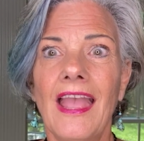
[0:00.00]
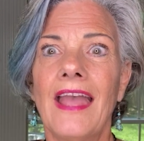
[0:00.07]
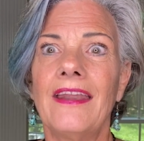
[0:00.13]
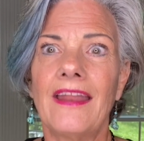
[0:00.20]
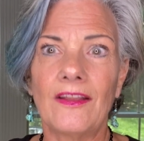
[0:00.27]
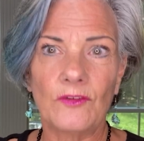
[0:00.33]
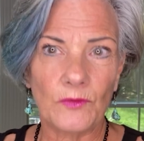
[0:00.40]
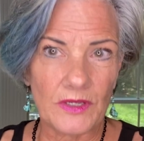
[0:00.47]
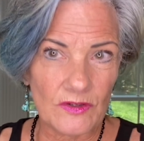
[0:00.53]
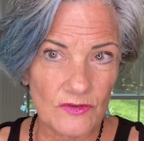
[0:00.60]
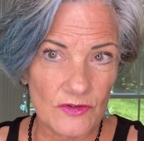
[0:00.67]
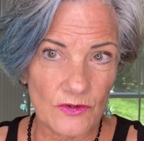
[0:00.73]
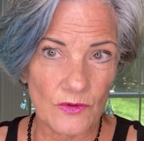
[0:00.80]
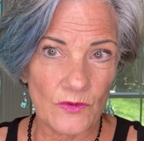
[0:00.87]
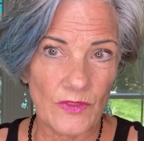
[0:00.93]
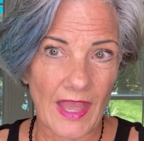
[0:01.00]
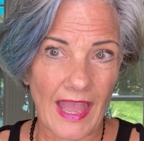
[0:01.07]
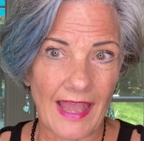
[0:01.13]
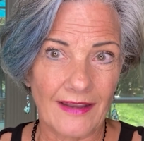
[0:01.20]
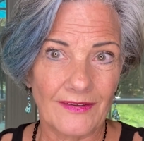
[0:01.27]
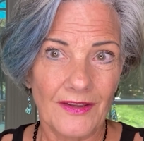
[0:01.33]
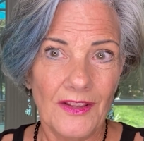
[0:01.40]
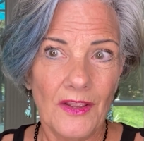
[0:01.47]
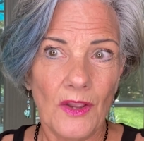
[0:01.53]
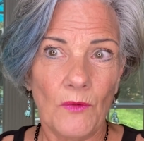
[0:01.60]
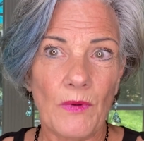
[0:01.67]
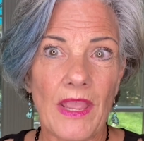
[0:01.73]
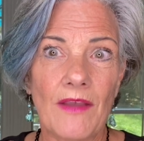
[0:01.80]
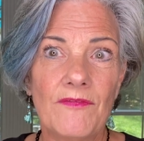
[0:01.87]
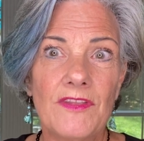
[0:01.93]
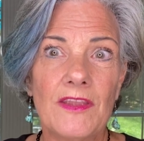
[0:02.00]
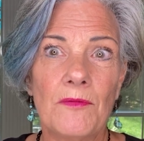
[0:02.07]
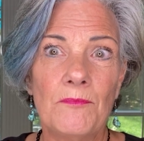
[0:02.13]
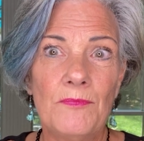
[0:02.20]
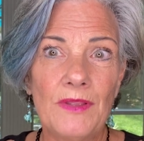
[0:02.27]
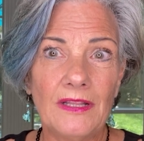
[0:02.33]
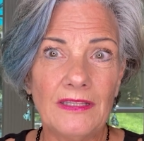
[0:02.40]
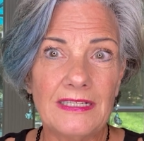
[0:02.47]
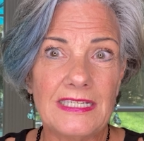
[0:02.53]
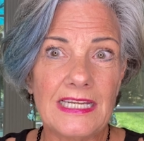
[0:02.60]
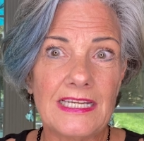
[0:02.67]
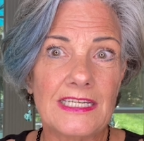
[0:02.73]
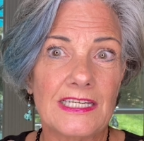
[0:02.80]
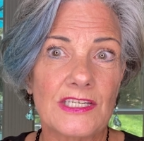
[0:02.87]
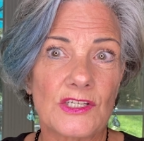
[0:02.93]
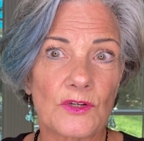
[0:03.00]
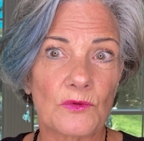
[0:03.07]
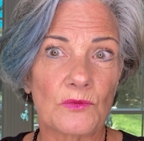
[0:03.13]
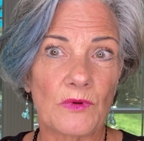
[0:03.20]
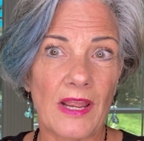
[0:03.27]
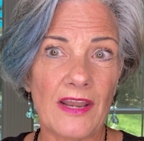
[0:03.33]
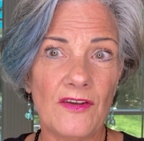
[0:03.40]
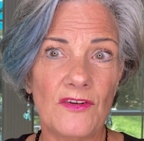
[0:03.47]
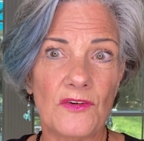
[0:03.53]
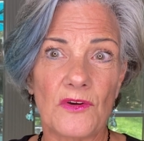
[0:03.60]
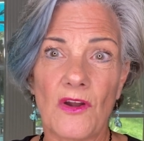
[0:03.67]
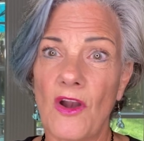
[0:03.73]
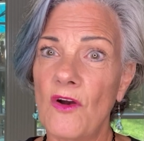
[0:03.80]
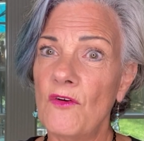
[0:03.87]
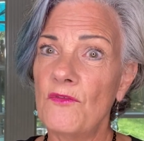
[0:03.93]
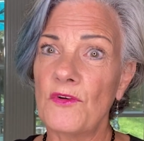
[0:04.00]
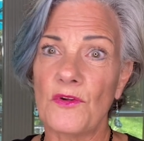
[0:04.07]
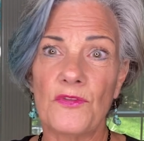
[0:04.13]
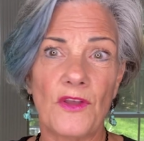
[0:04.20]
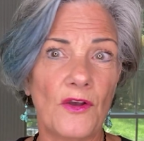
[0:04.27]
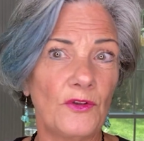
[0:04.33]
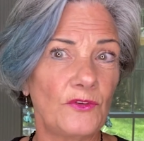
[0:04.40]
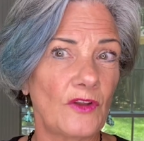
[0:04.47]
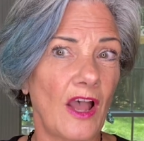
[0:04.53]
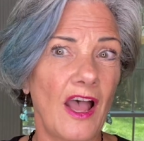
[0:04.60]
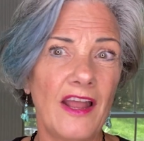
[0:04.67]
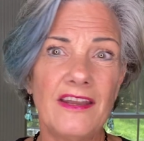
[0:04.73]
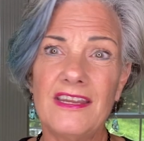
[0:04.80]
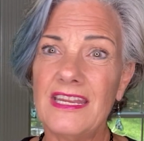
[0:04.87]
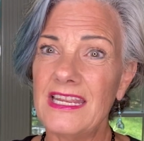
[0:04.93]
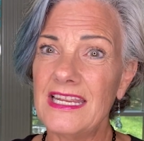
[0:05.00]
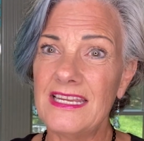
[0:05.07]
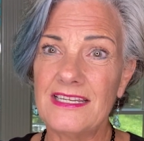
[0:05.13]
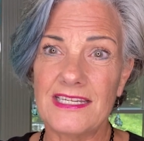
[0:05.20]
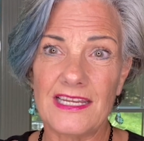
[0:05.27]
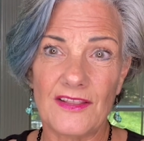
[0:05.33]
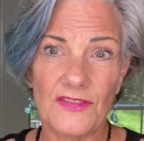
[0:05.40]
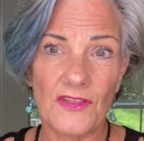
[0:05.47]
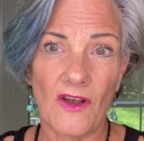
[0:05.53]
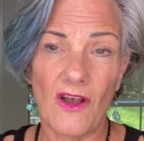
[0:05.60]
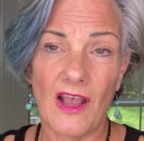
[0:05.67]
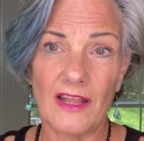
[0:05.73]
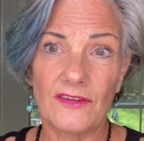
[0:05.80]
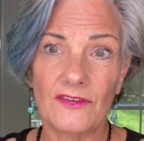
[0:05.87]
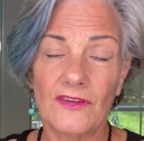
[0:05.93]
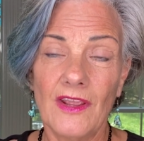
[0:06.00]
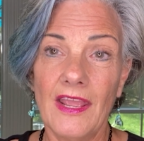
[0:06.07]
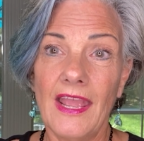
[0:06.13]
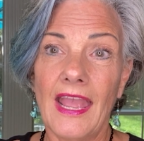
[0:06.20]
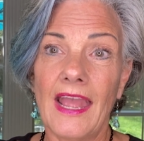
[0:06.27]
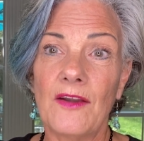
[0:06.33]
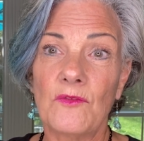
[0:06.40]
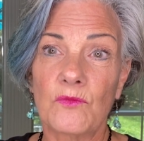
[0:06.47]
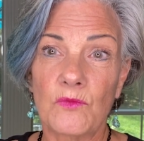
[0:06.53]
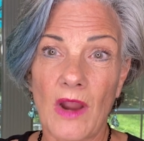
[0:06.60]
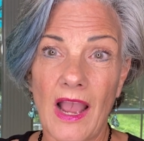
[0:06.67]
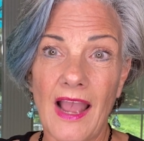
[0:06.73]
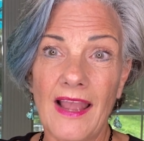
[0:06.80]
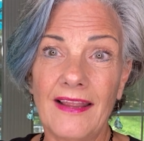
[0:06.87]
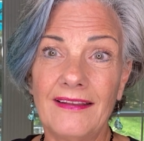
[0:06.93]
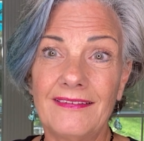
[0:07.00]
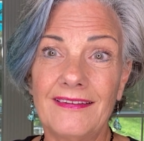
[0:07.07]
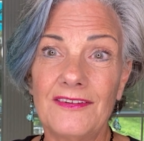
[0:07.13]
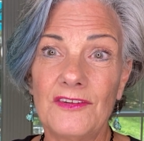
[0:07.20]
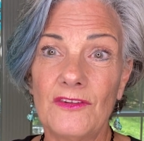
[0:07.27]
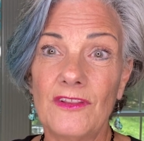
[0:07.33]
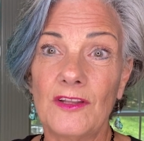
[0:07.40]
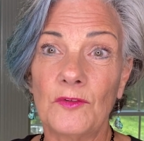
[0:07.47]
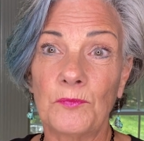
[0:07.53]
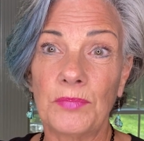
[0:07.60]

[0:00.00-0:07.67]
And as we do that, we have the ability to surrender over those uneasy thoughts and rise into this